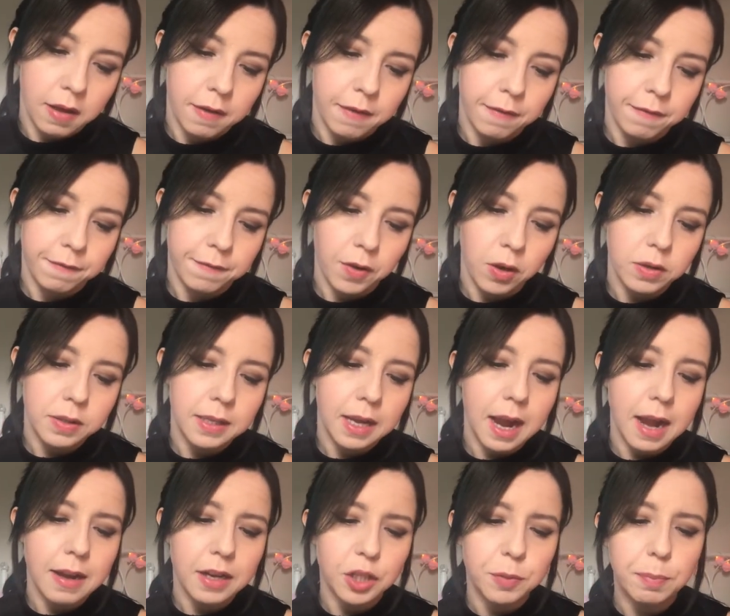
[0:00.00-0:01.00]
false
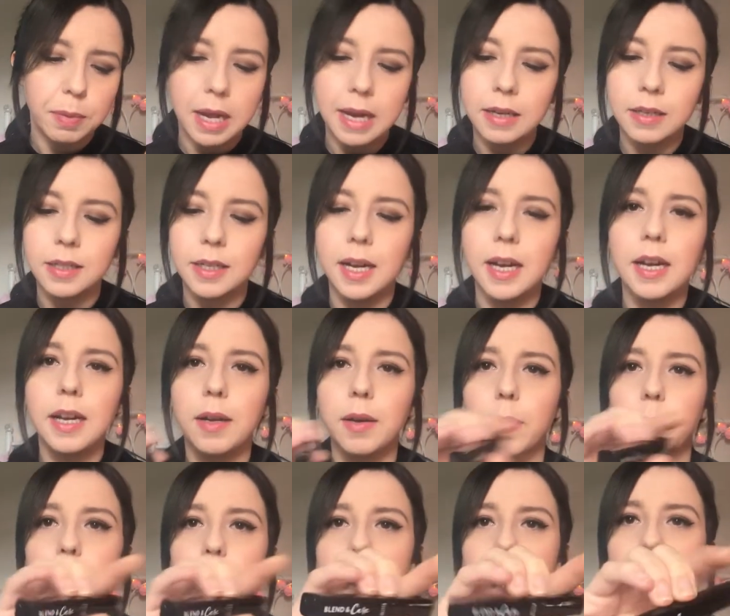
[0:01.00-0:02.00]
eyelash blender,
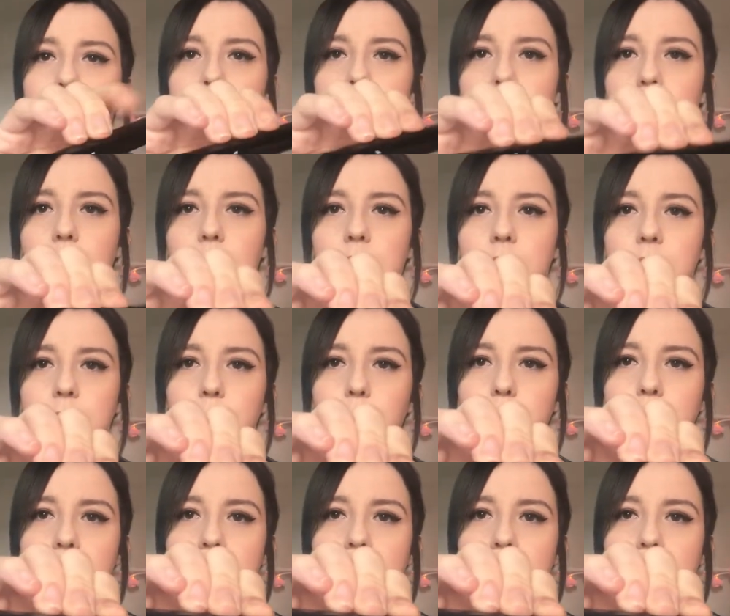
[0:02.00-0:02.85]
which is this one